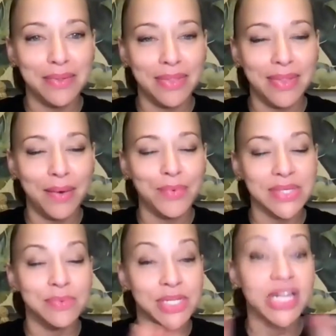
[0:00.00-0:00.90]
it
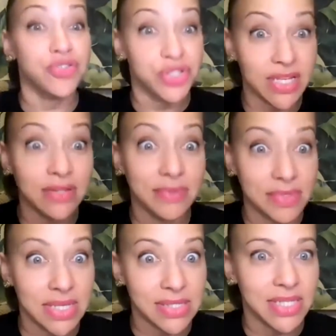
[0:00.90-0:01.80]
was an interesting
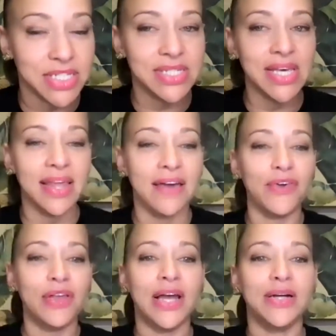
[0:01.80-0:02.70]
season. Let's just say that for
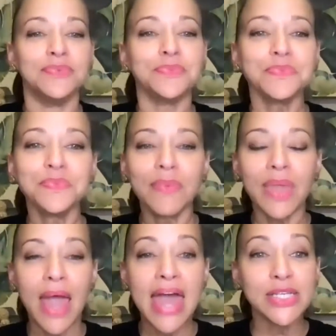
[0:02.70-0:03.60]
Claire.
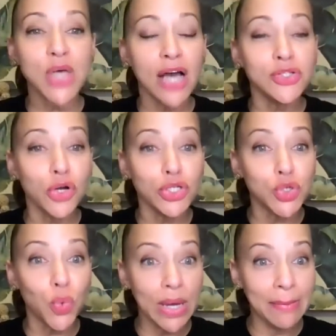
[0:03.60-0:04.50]
And so I start
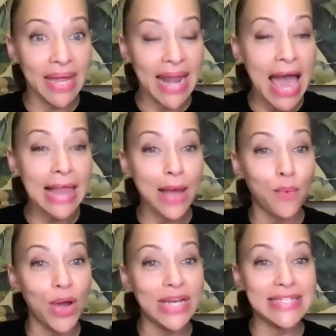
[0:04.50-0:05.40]
screaming. I like
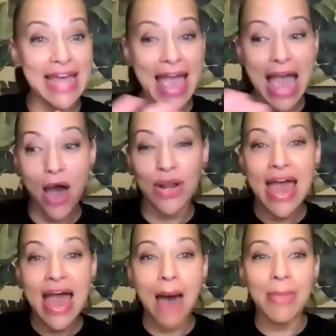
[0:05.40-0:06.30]
run down.
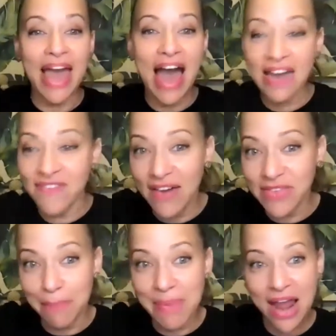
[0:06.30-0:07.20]
I'm like high fiving
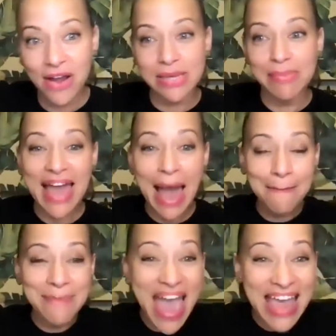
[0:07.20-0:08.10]
the parents. I'm like, I
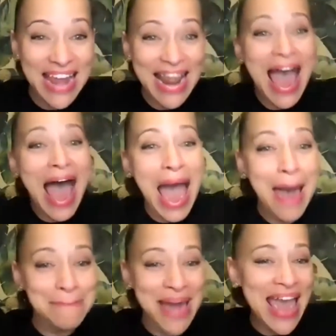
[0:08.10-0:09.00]
made it. I
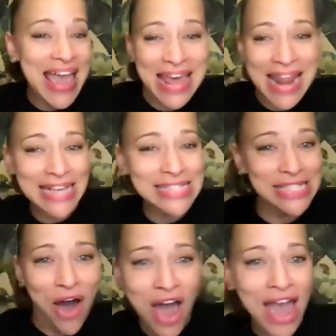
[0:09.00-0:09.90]
made it. I
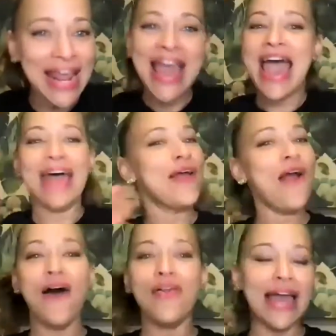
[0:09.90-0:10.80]
saw it. And they're
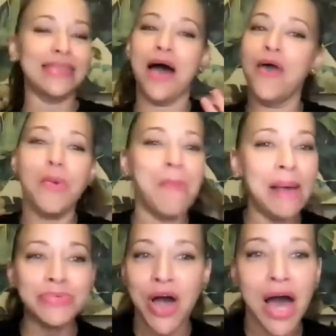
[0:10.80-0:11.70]
all like, the other
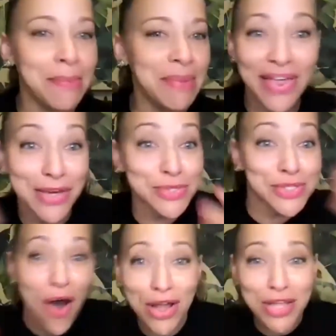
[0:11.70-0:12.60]
moms are hugging me. They're like, you
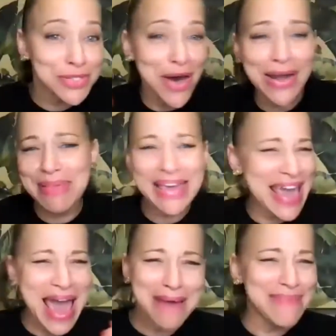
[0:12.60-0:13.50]
saw it. You saw it. I'm like,
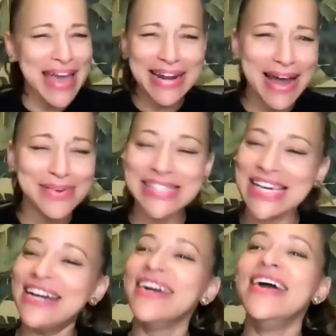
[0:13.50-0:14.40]
yeah, I made it. I was
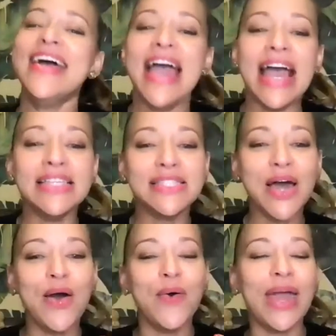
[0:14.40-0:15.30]
here. And
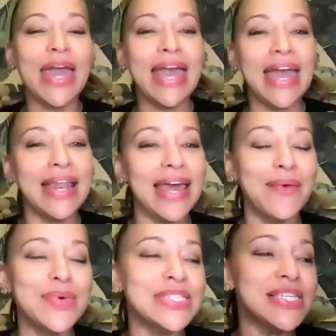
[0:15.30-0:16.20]
so
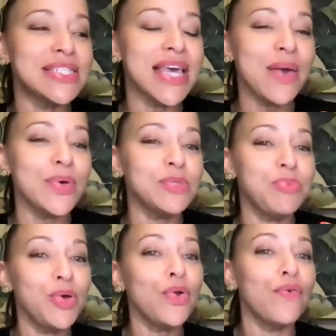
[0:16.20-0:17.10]
it was just, it was
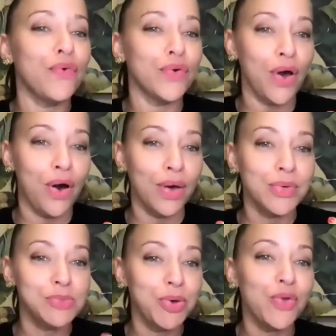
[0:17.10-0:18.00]
beautiful, y'all. It
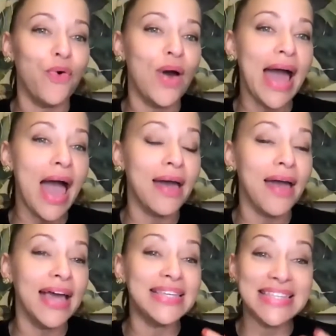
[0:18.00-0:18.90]
was beautiful. And
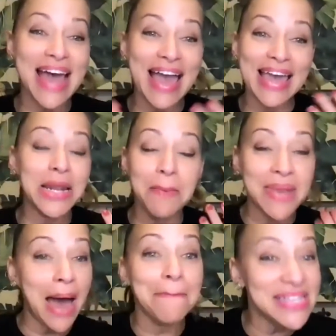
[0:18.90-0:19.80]
I ended up
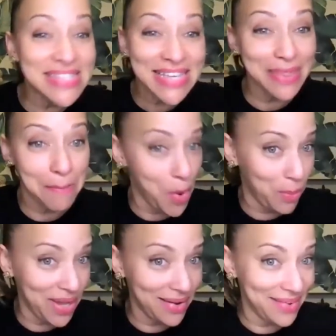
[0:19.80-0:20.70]
not missing the
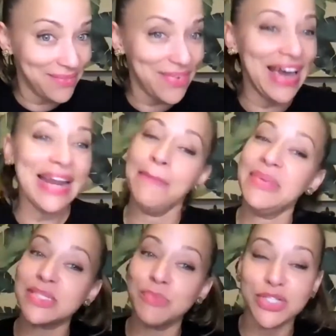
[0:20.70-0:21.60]
moment, right? I
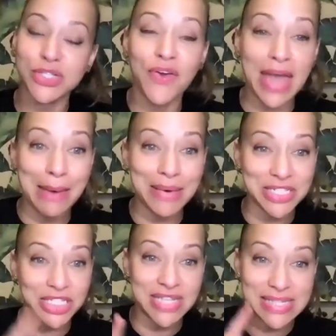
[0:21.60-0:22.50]
missed most of her game
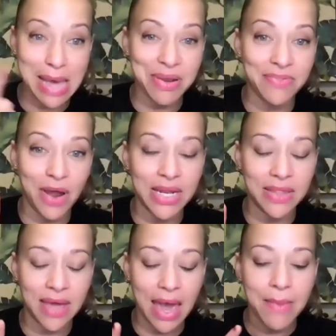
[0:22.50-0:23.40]
because this happened at the very end of
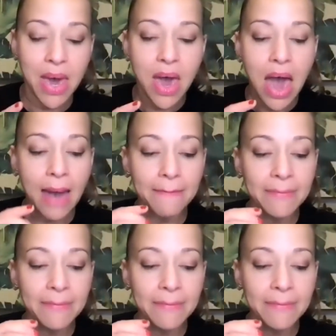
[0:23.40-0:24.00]
the game. I